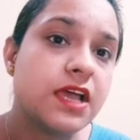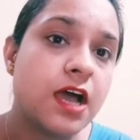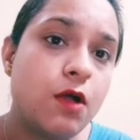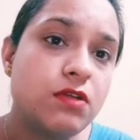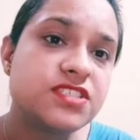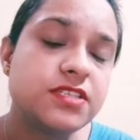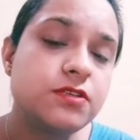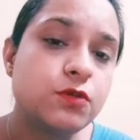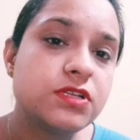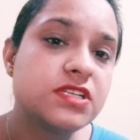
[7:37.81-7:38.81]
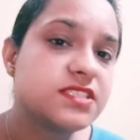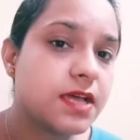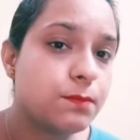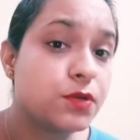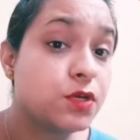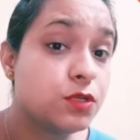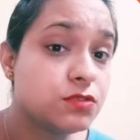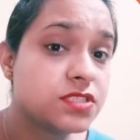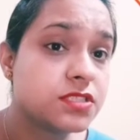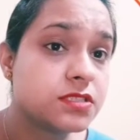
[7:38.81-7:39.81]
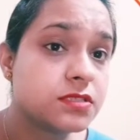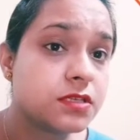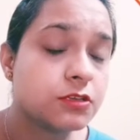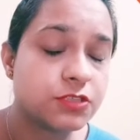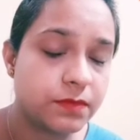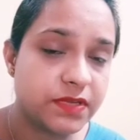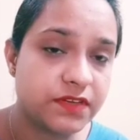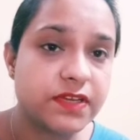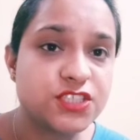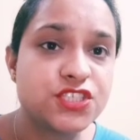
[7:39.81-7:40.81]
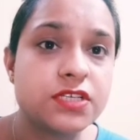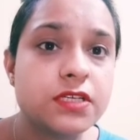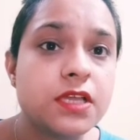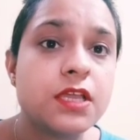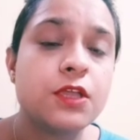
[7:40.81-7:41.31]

how instant noodles are manufactured.